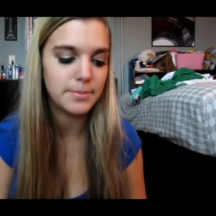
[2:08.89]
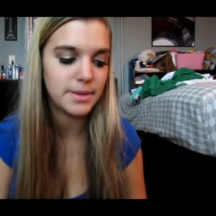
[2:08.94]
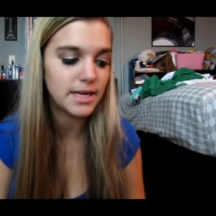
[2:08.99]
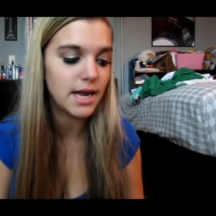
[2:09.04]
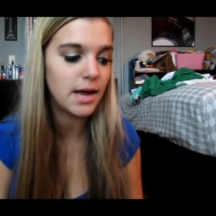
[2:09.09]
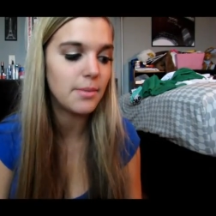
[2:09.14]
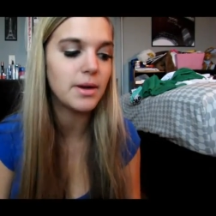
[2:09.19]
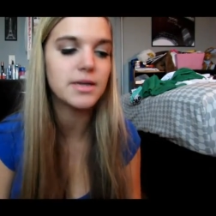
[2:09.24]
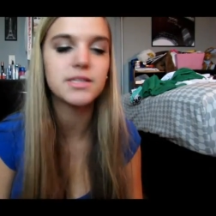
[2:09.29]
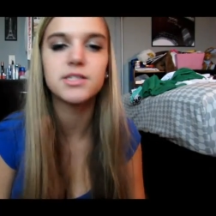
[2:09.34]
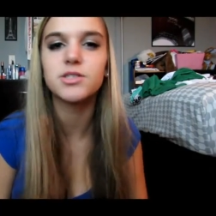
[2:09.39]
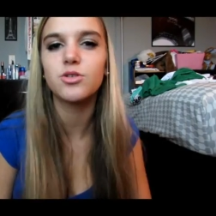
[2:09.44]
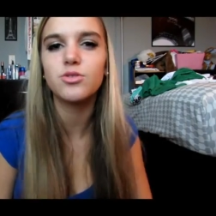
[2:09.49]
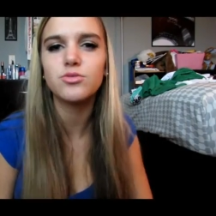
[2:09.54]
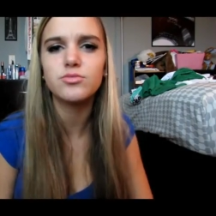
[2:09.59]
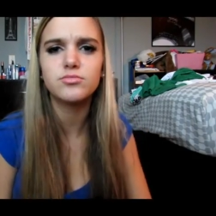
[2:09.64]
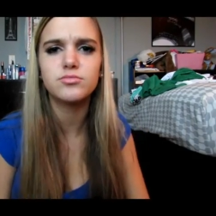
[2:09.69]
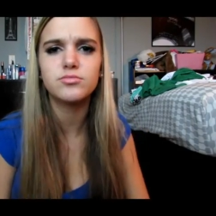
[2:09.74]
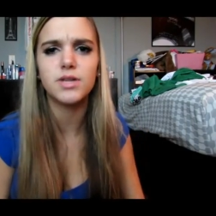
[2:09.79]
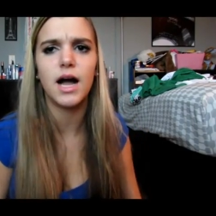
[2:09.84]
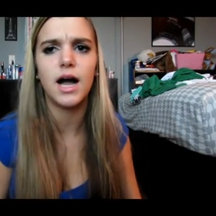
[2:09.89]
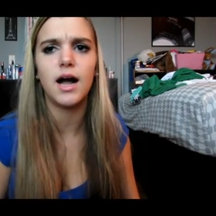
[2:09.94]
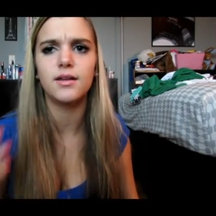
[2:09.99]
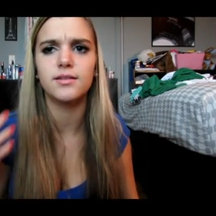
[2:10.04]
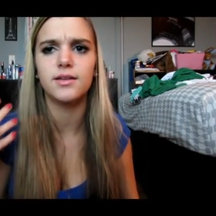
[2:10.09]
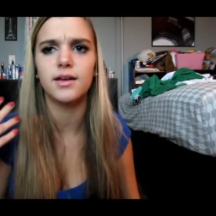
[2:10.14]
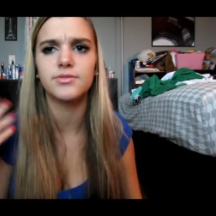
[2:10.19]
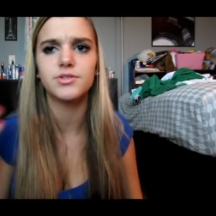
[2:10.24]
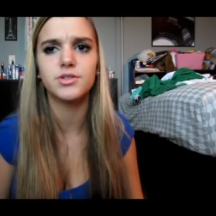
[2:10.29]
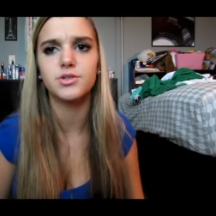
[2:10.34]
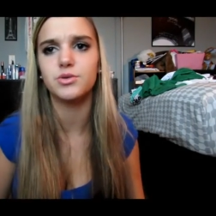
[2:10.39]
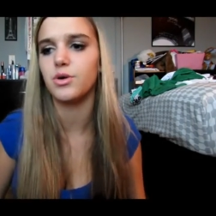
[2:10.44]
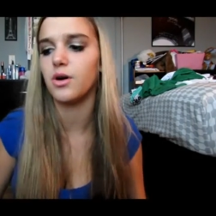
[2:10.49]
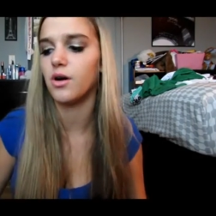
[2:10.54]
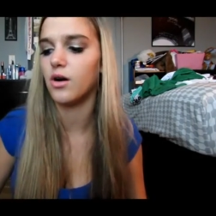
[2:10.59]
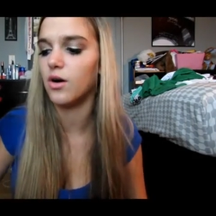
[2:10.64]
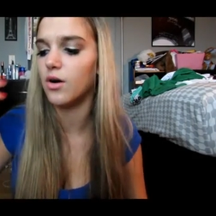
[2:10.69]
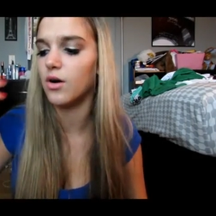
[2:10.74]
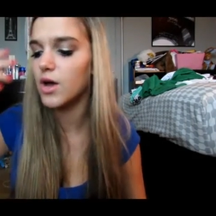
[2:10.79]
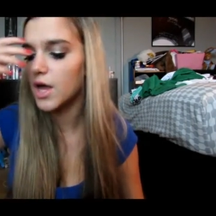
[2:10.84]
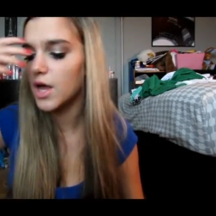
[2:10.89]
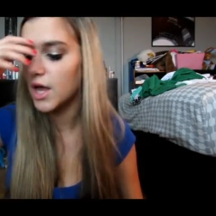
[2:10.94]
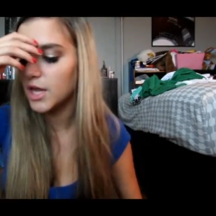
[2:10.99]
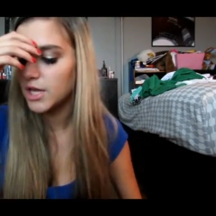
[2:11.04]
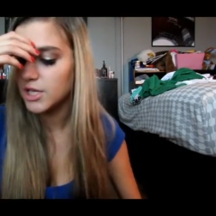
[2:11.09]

but um, I still got enough to do a haul,